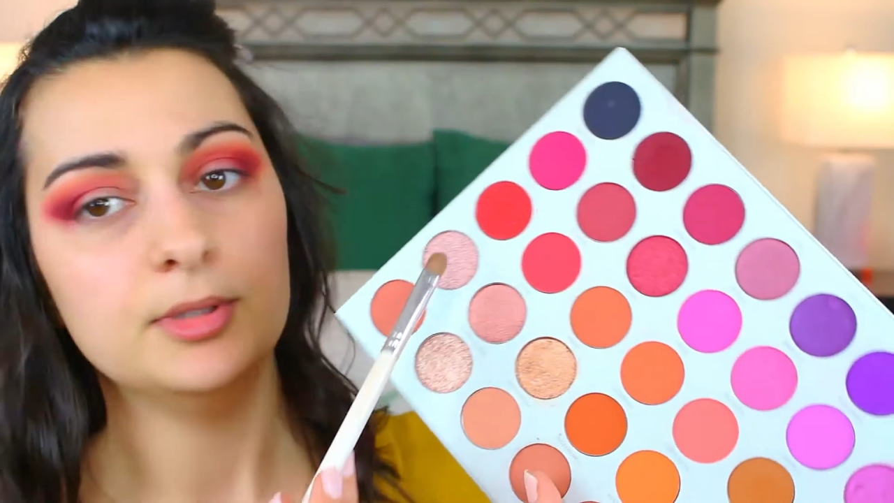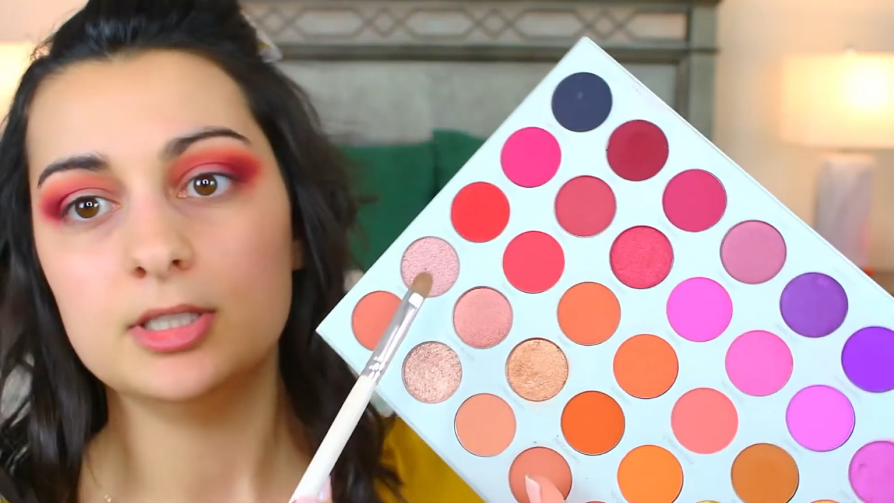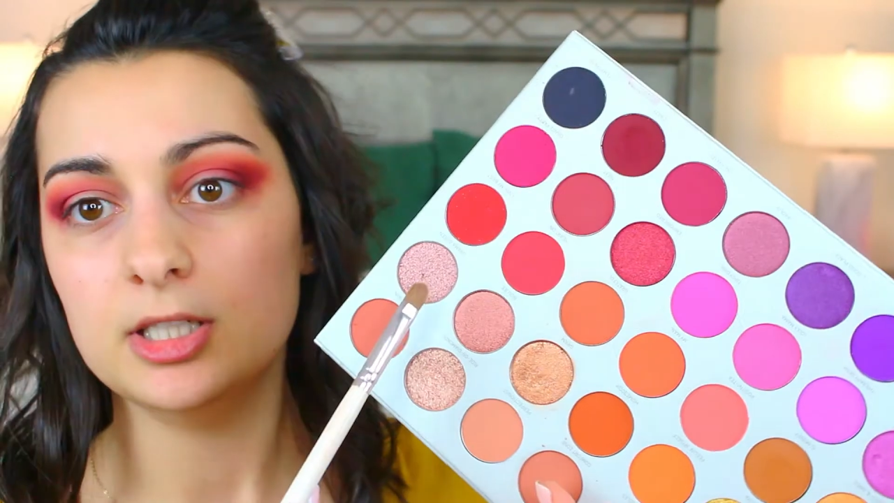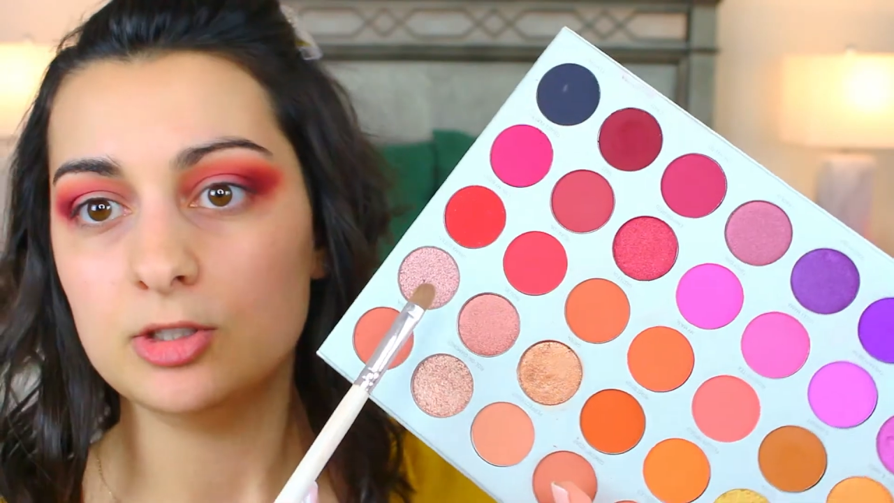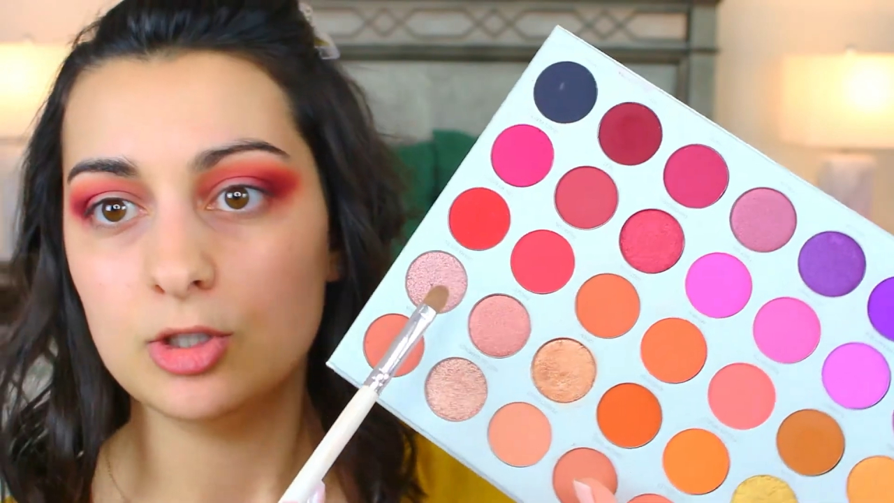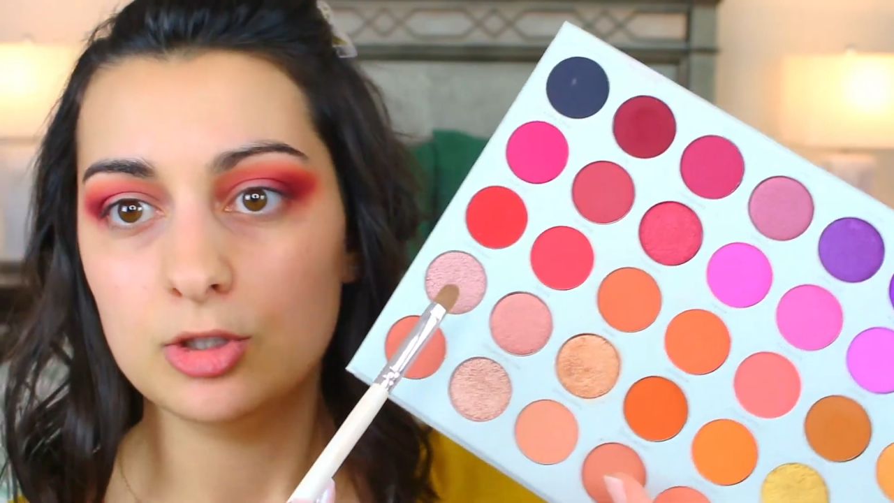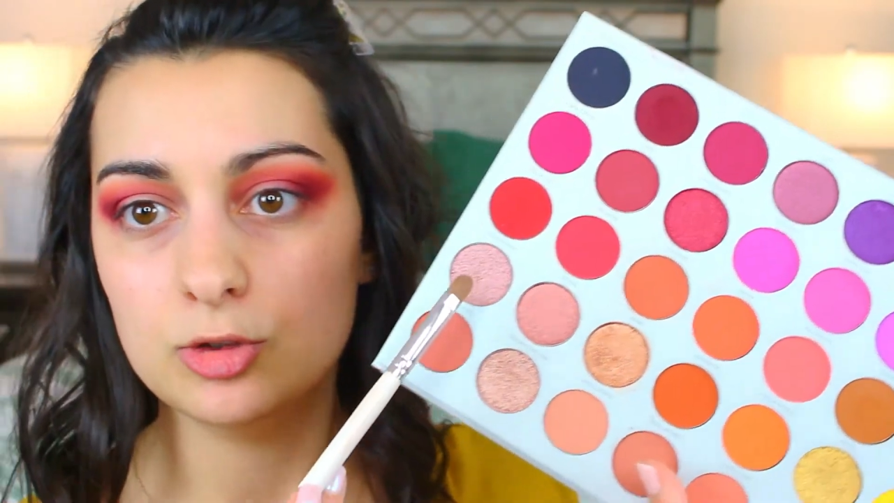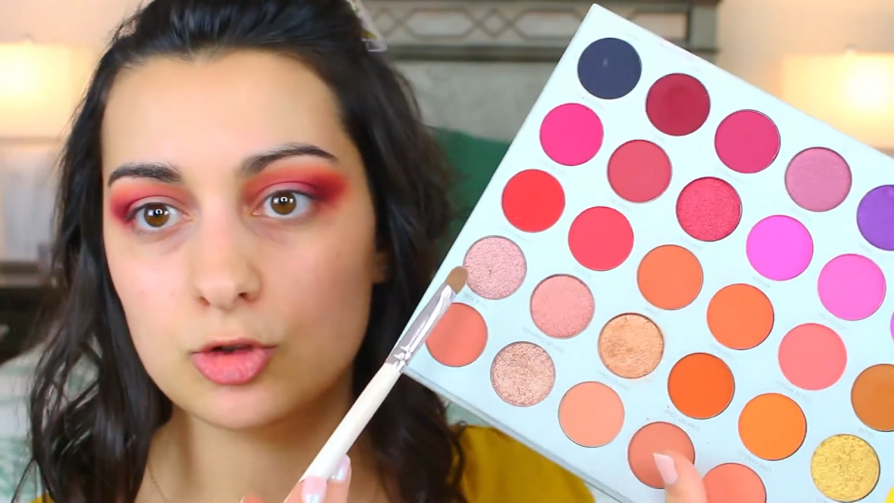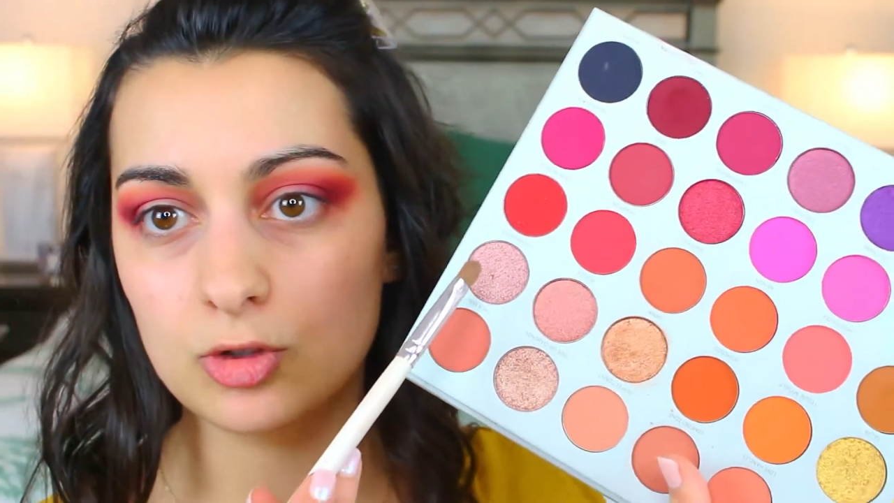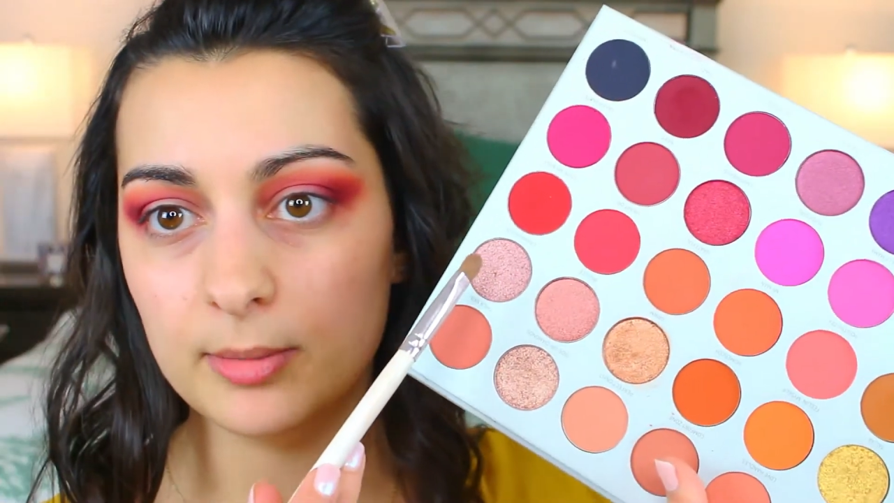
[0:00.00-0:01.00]
gonna take
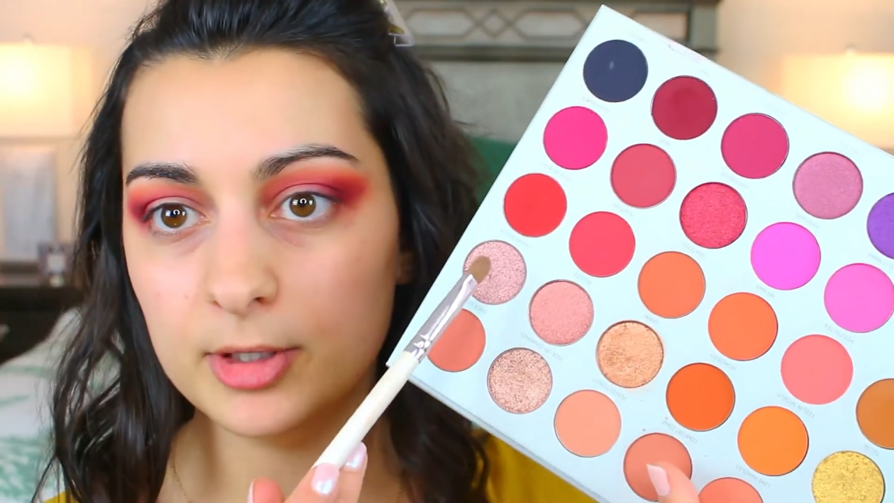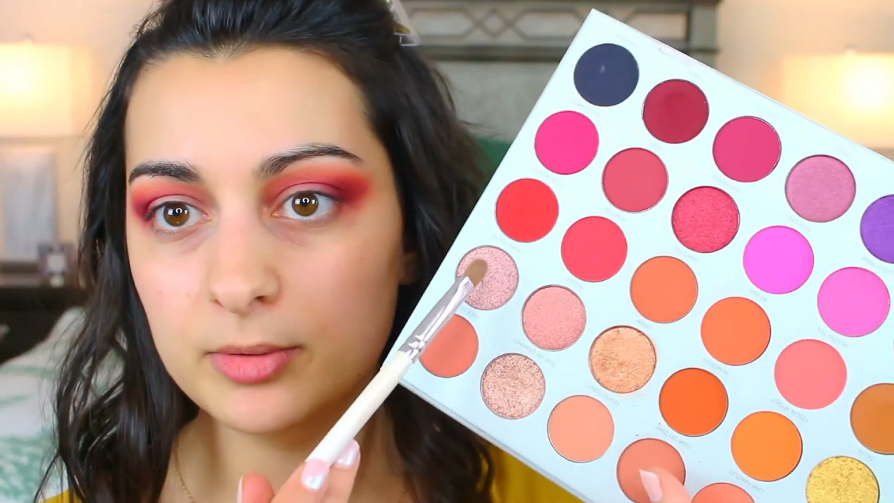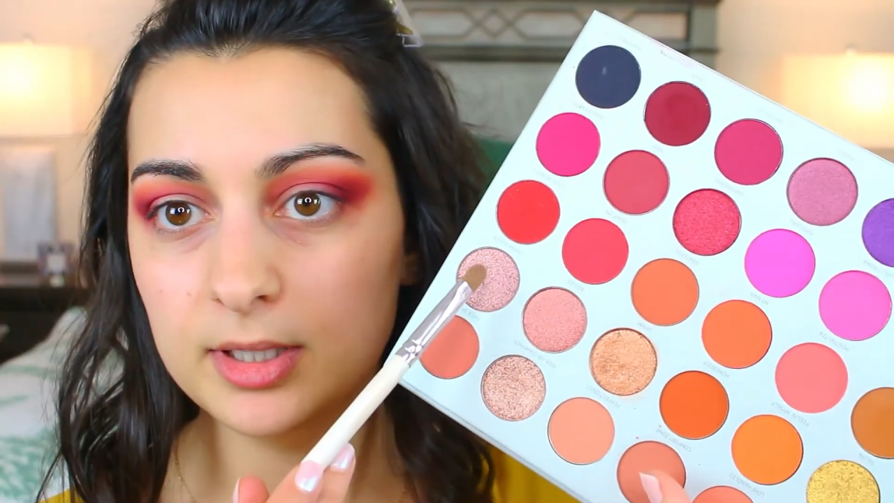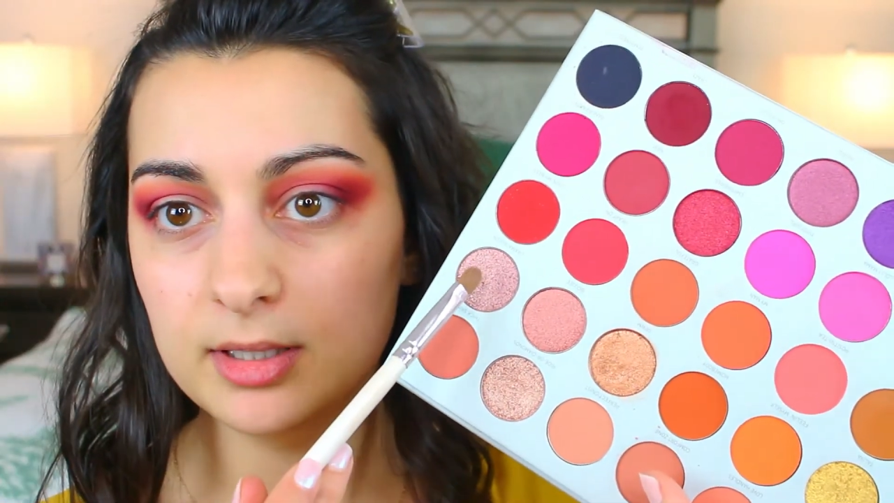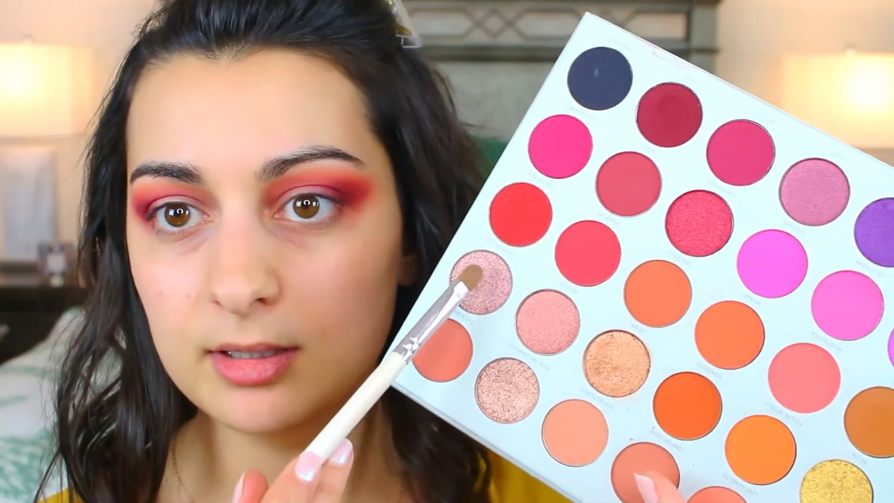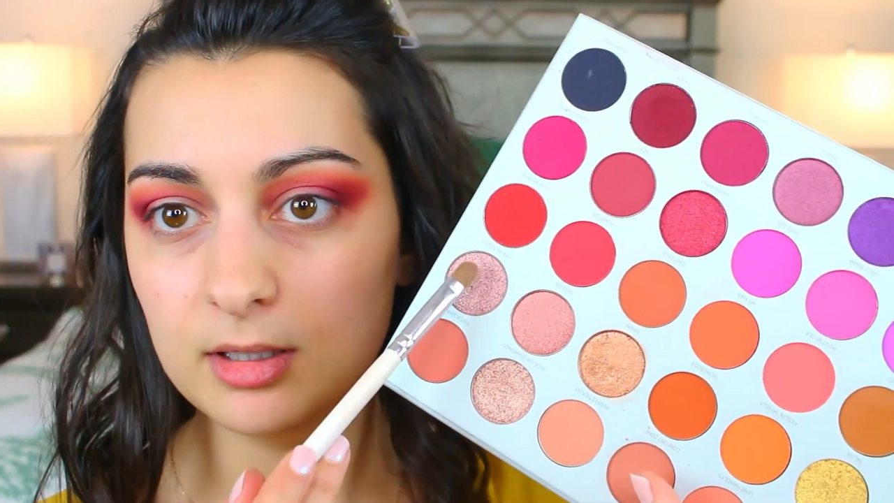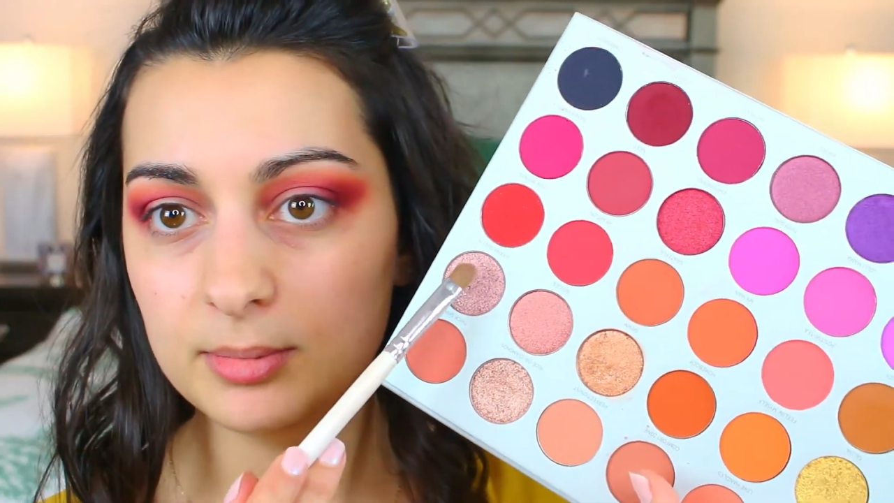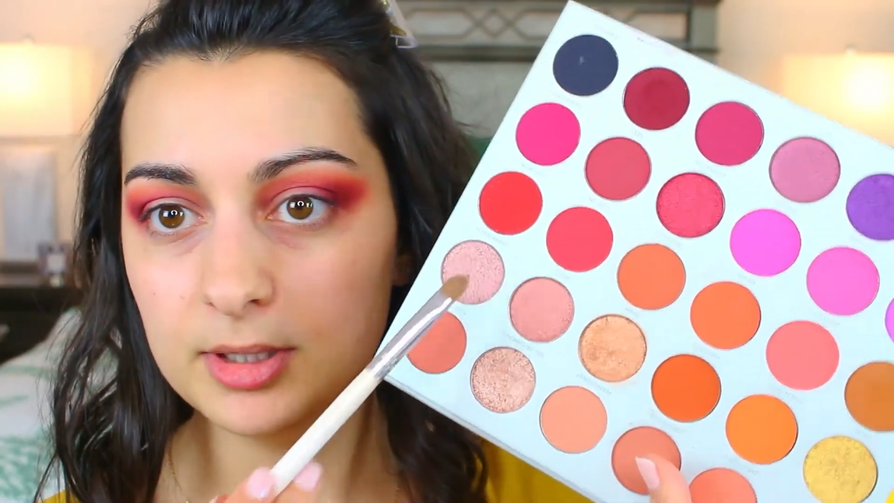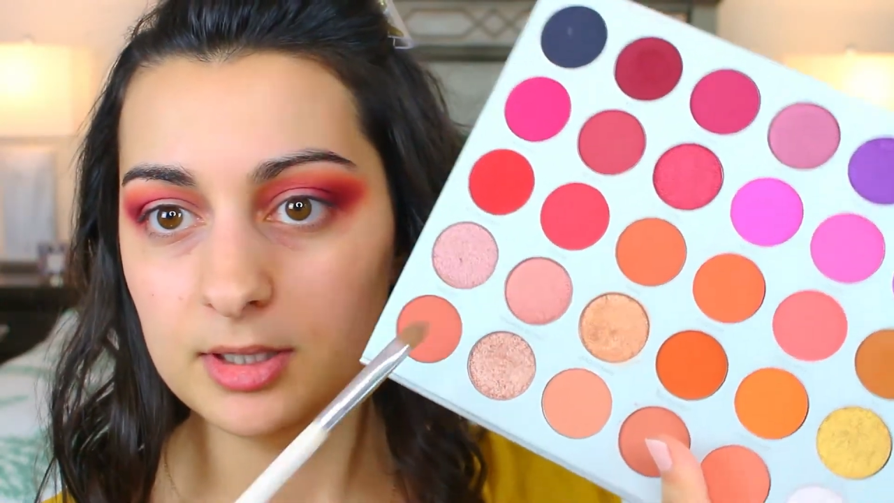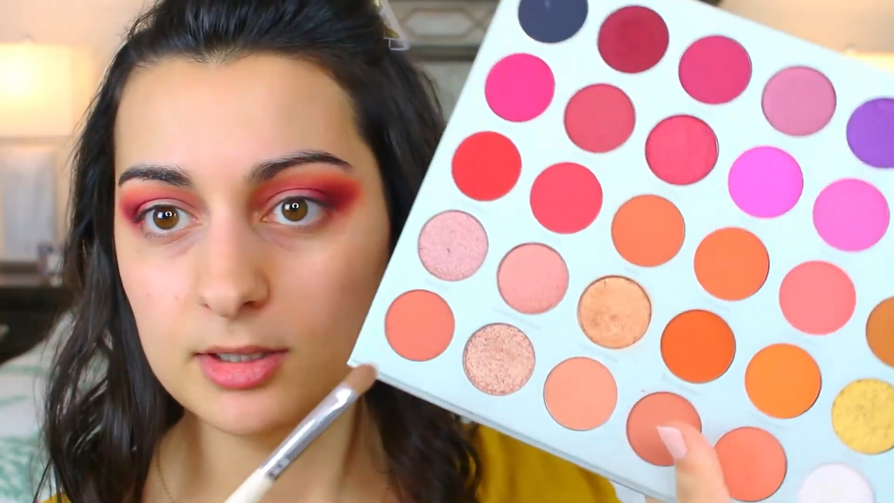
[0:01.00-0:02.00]
Drama Queen up
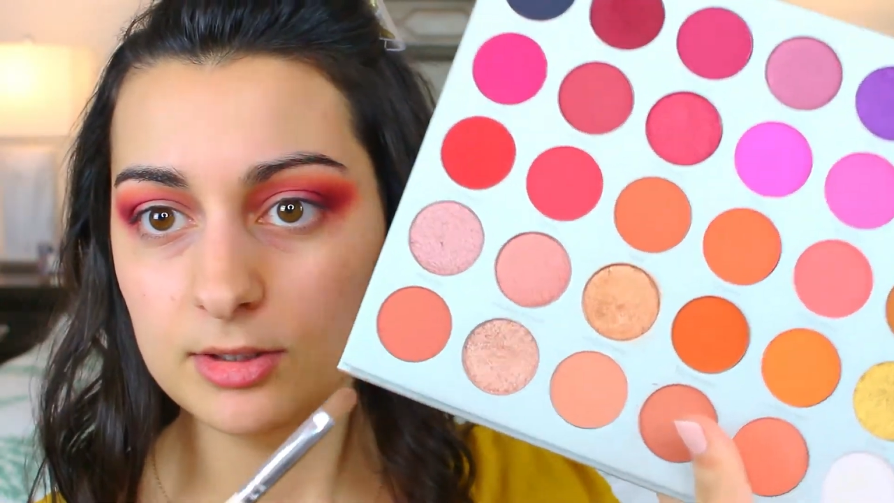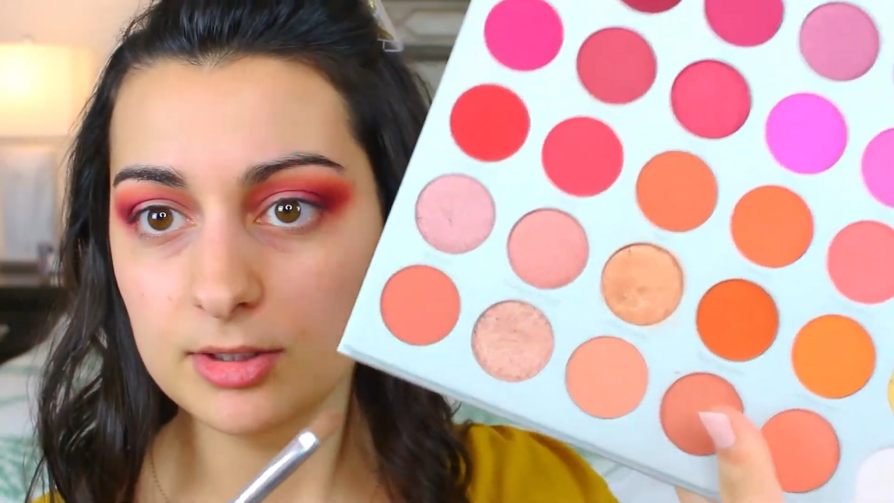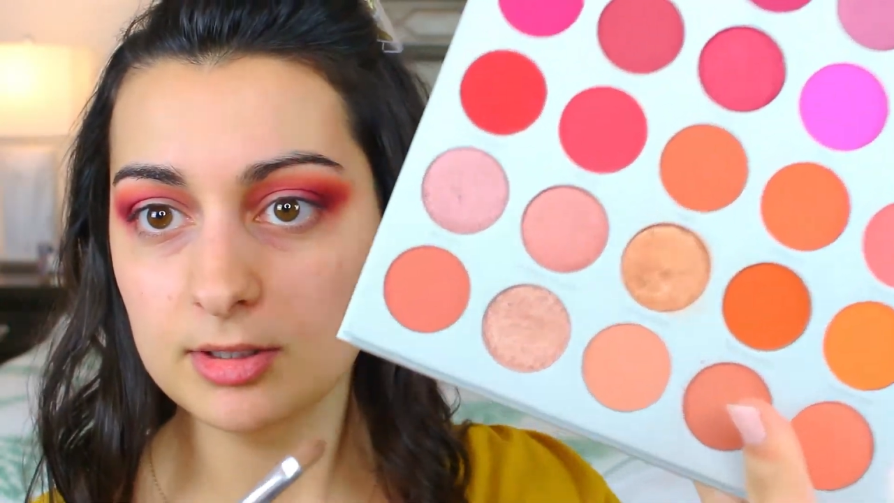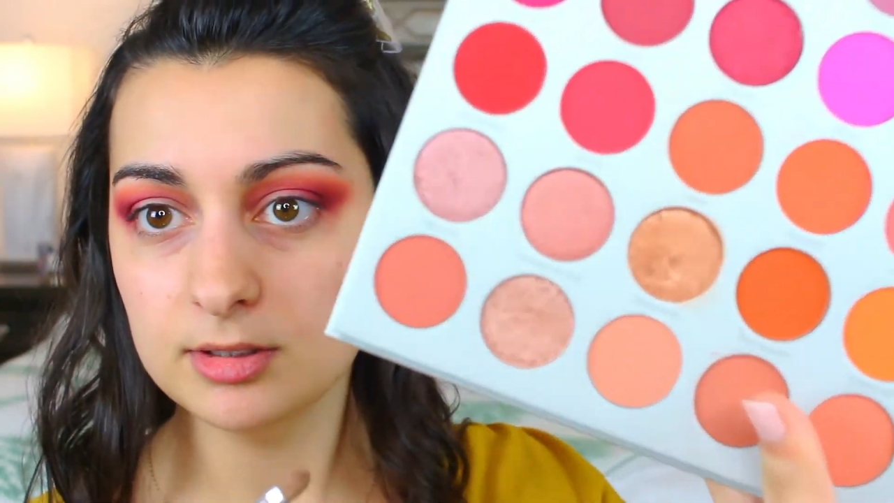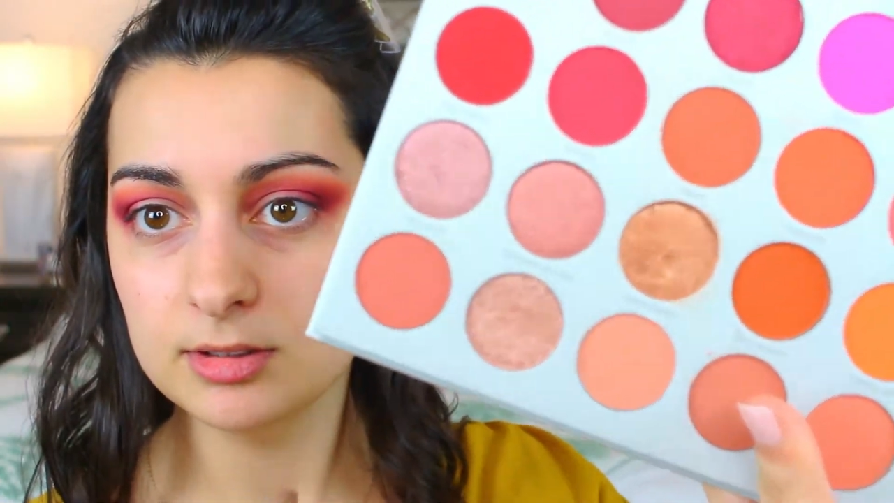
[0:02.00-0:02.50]
here.